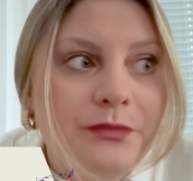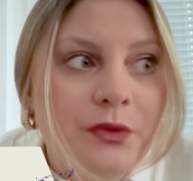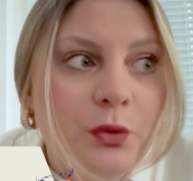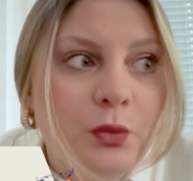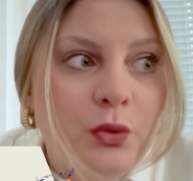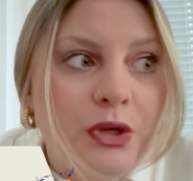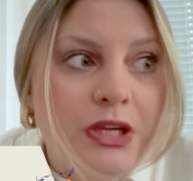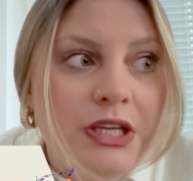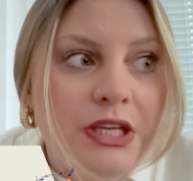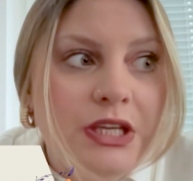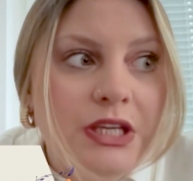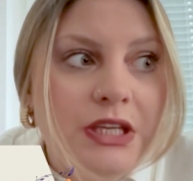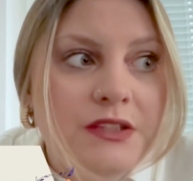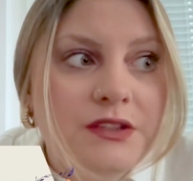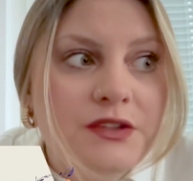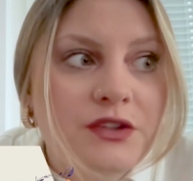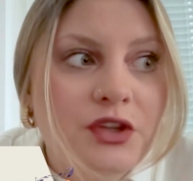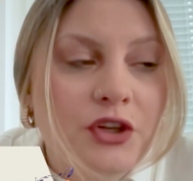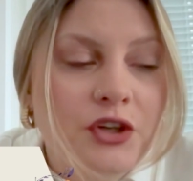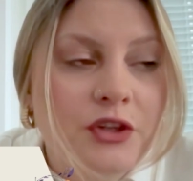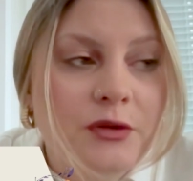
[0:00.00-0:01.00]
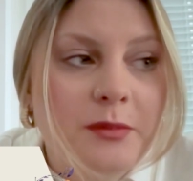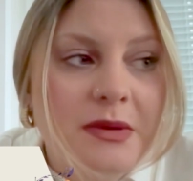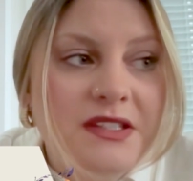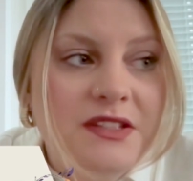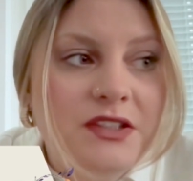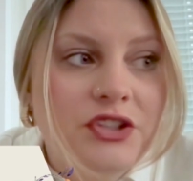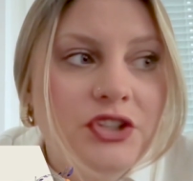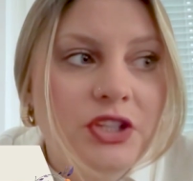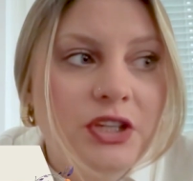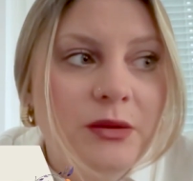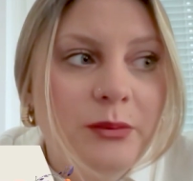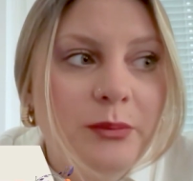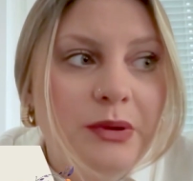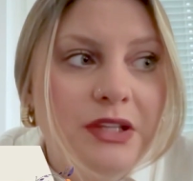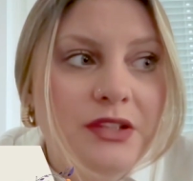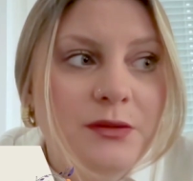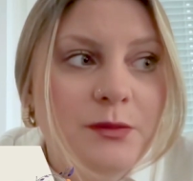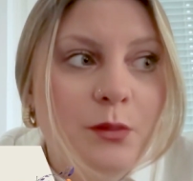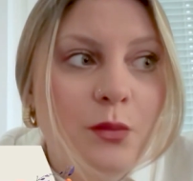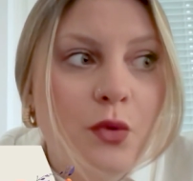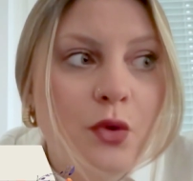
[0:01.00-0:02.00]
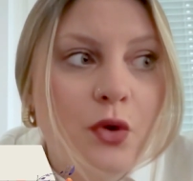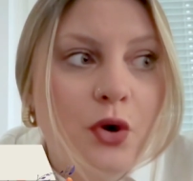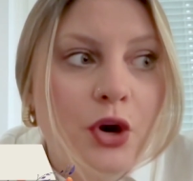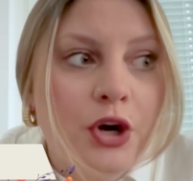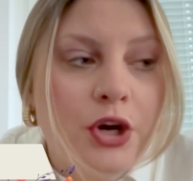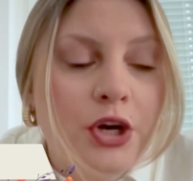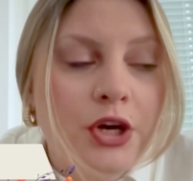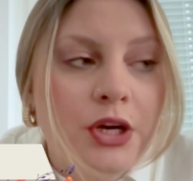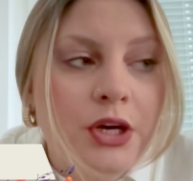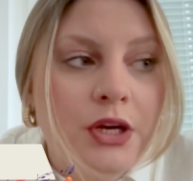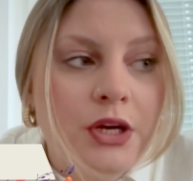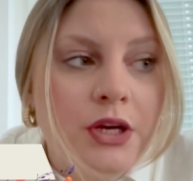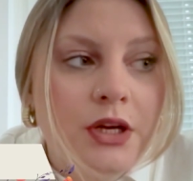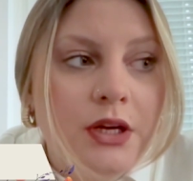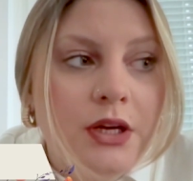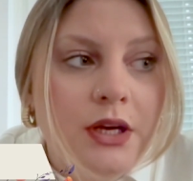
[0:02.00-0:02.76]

we started messaging a bit more